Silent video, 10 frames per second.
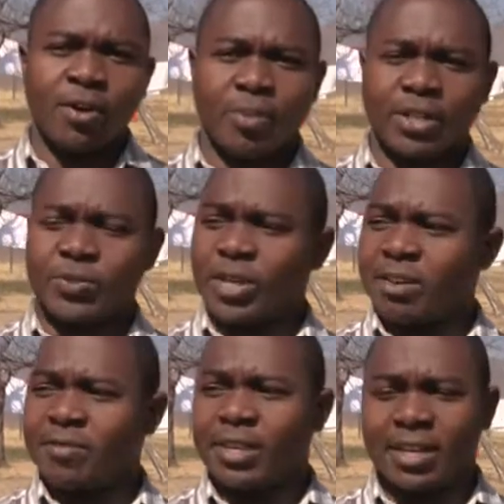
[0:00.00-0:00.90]
But we
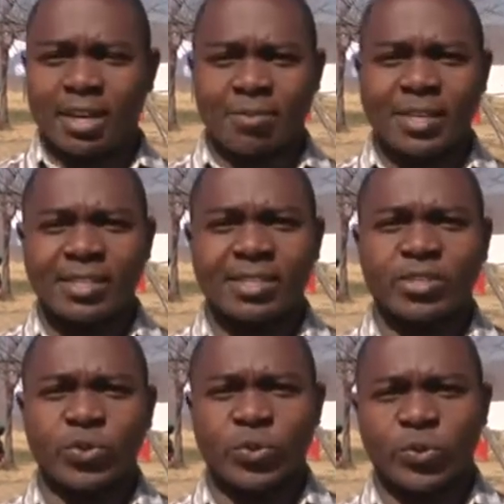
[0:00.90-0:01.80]
have the
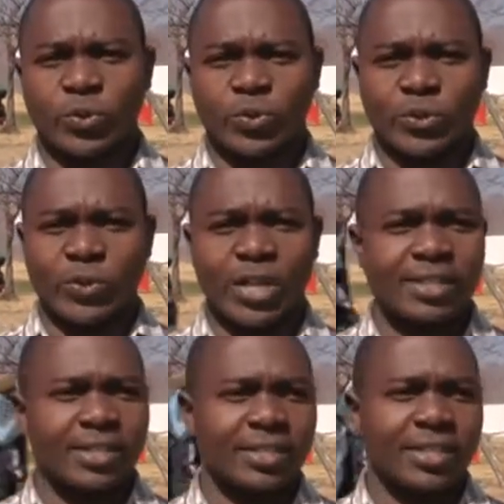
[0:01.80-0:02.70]
capacity to do a
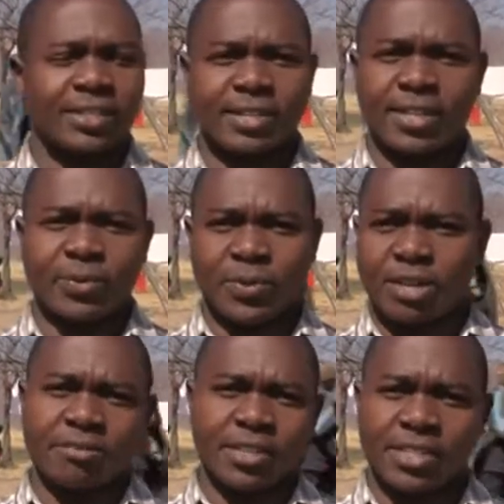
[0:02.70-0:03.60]
chest x-ray. We
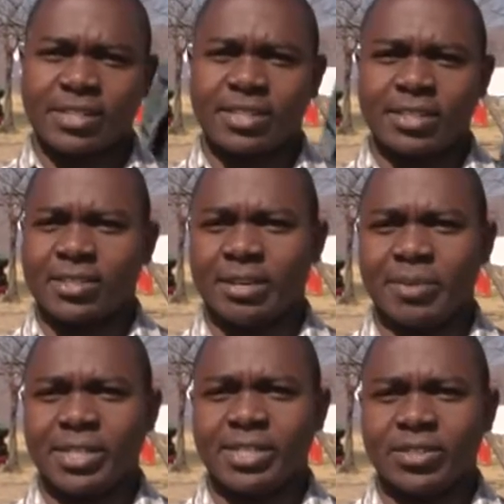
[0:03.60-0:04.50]
have a chest x-ray
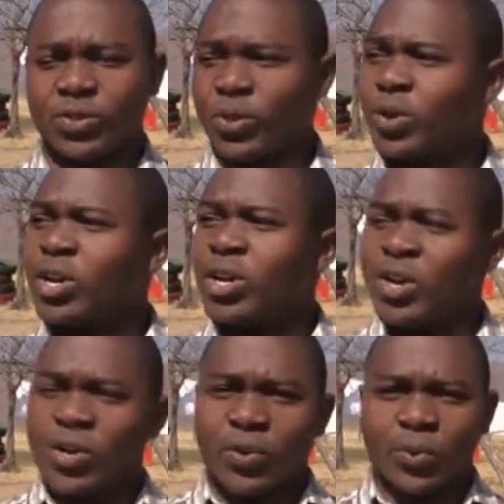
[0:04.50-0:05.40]
machine. So
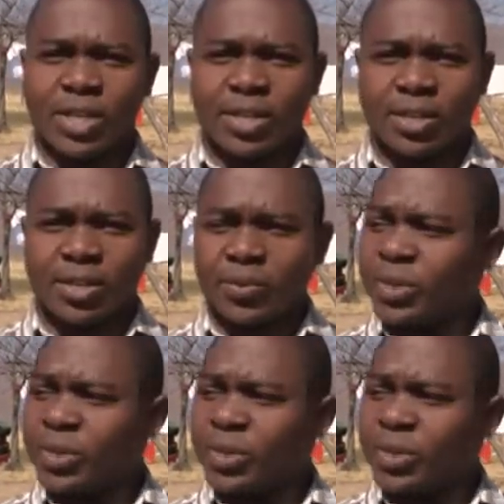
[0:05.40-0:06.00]
they